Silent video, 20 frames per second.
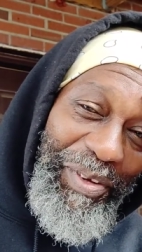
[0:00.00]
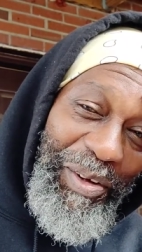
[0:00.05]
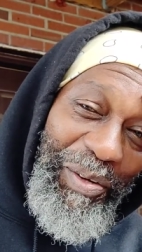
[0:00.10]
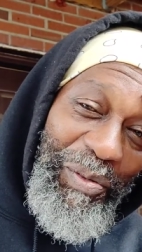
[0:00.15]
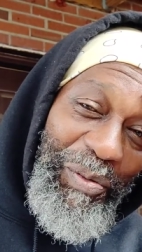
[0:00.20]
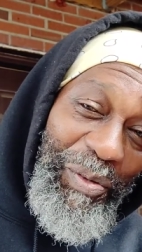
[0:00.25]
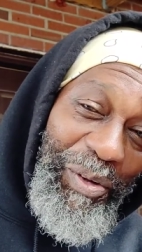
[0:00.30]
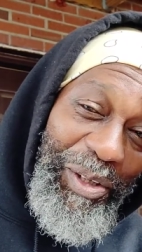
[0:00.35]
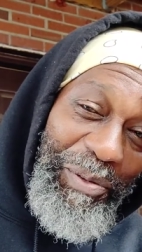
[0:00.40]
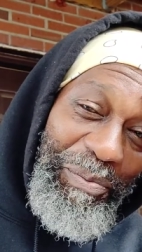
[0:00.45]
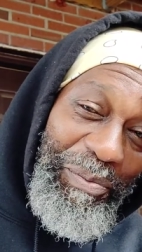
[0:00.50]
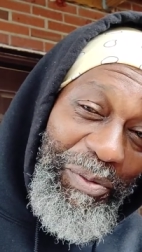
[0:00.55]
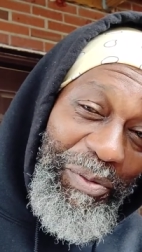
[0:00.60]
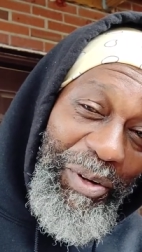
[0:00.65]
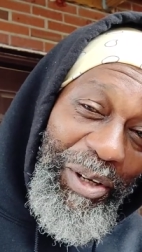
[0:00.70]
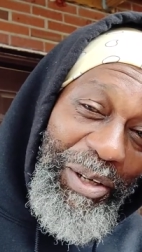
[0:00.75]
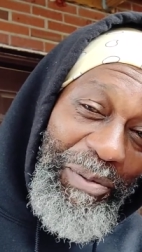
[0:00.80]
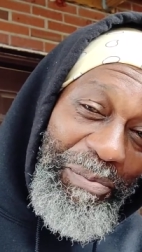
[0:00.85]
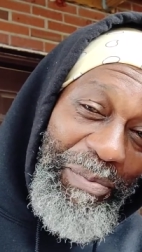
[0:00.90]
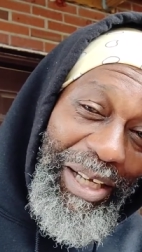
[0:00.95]
what a
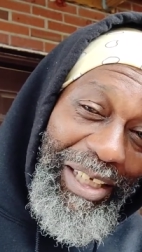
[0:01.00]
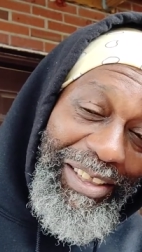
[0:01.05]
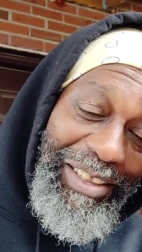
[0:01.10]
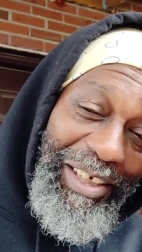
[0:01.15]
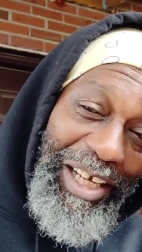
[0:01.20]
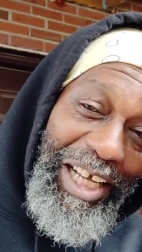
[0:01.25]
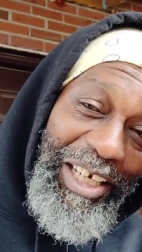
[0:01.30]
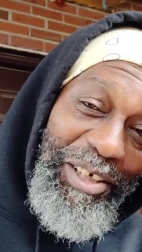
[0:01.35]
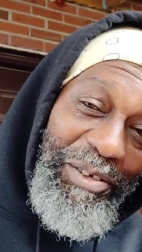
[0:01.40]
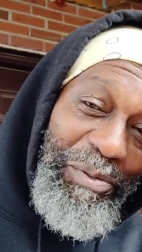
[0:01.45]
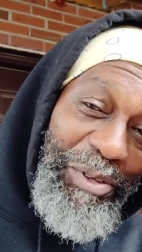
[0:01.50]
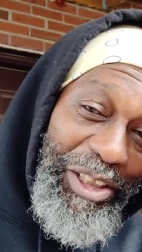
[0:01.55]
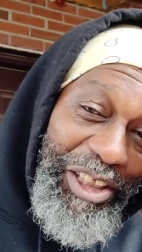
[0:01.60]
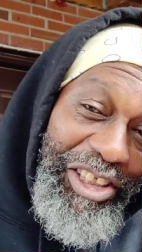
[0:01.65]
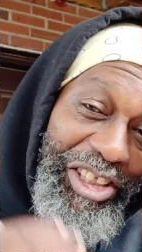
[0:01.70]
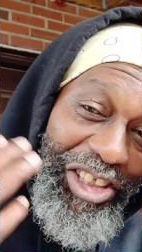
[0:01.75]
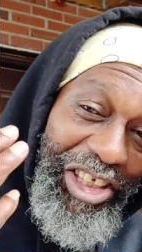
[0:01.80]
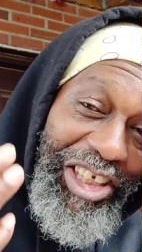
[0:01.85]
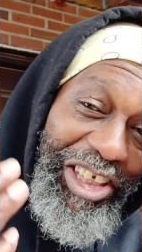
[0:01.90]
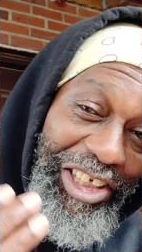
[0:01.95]
what a mess. Adrian was a
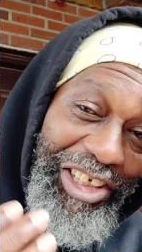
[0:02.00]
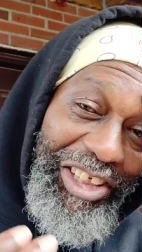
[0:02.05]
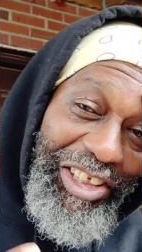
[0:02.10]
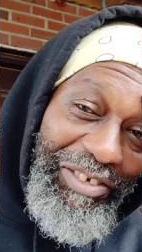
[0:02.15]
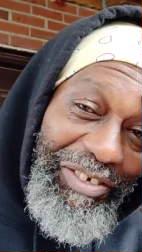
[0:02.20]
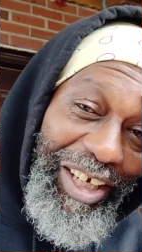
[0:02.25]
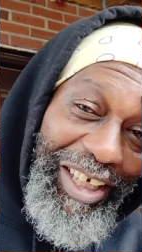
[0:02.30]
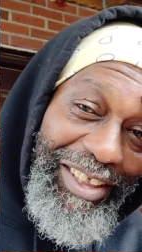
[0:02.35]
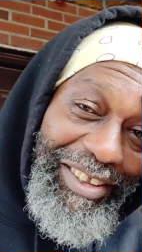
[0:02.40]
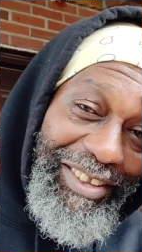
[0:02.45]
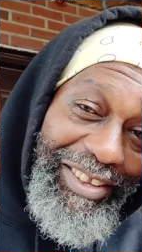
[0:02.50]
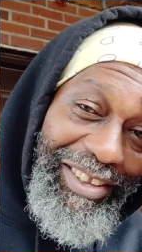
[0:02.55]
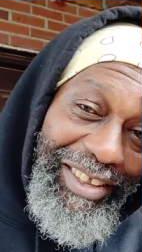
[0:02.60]
genius, right?